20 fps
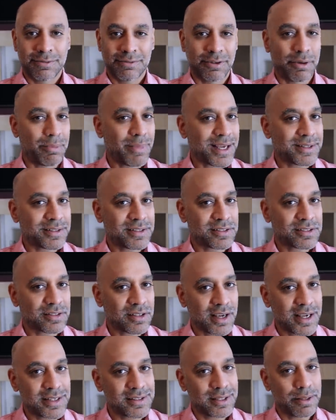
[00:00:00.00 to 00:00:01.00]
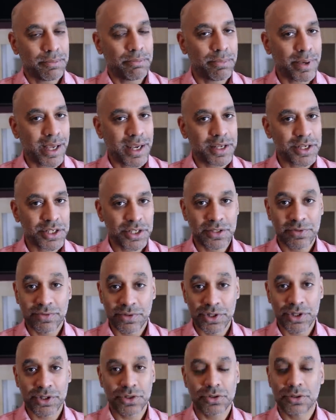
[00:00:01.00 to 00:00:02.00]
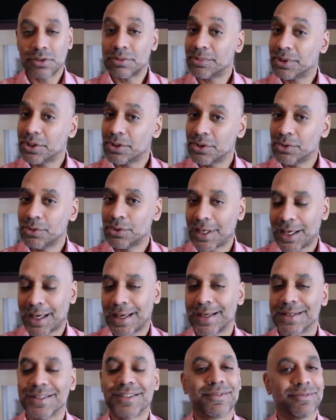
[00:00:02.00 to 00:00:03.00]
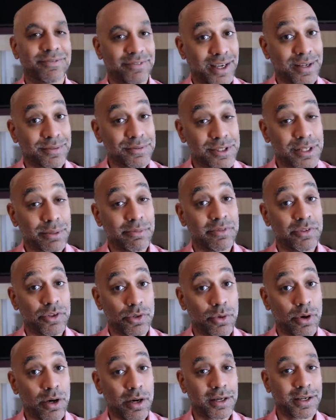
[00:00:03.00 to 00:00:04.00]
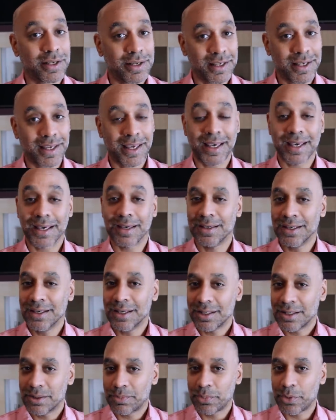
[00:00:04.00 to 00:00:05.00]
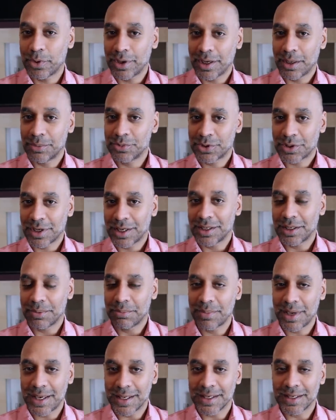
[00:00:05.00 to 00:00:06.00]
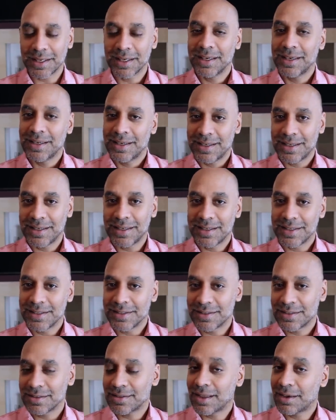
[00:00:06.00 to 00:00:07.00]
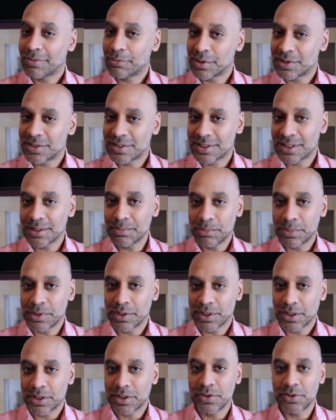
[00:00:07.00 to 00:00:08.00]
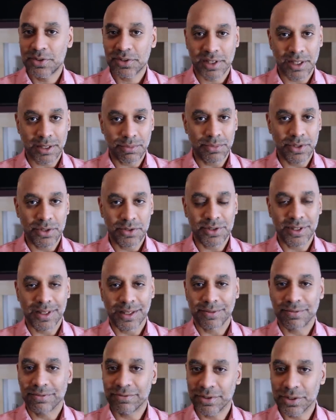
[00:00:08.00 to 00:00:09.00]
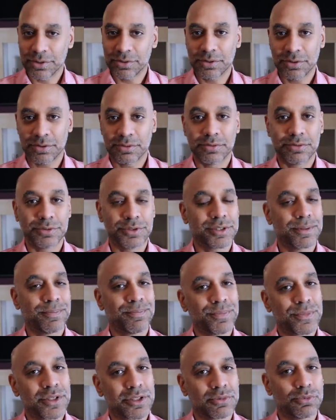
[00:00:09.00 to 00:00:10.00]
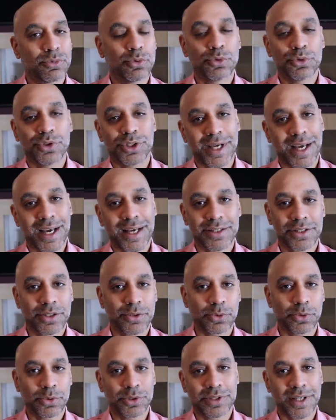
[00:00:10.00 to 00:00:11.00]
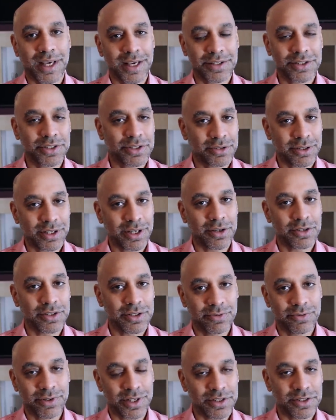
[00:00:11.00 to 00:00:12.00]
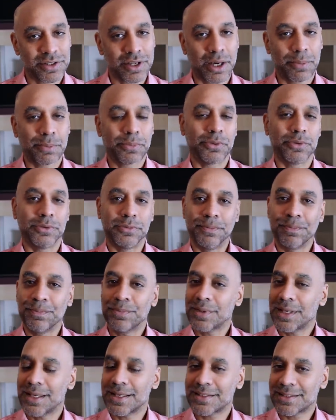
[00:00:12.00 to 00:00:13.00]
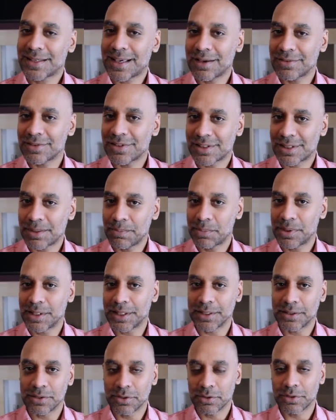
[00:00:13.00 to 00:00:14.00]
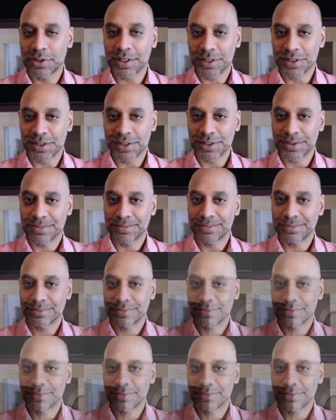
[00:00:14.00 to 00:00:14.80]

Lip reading: Romanticized, embellished for sure, but who cares? In fact, some of you are going to care. The point I'm trying to make is that with simple acoustic music, vocals, small jazz quartets, trios, for example, it sounds simply glorious.